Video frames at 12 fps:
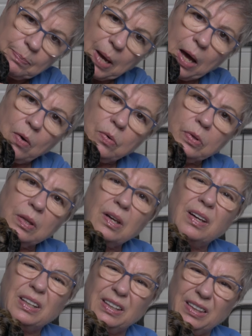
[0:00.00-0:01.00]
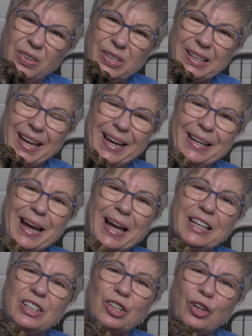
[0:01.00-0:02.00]
mouth, those
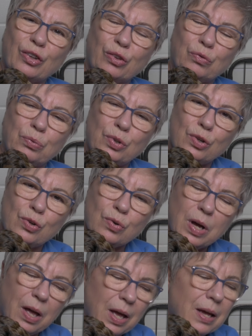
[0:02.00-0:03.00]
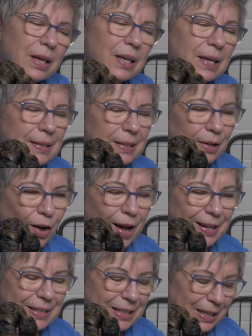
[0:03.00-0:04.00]
canines are through, he's
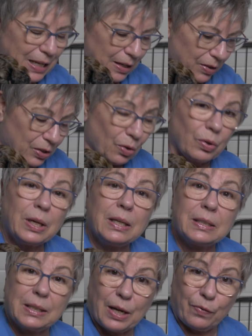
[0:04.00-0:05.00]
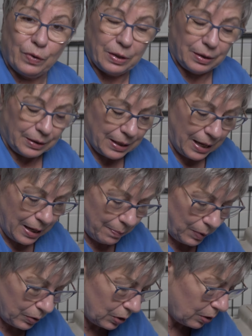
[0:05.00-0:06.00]
got teeth. So he's definitely
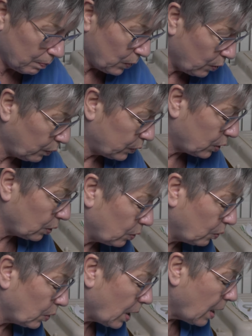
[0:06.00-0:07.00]
able to move to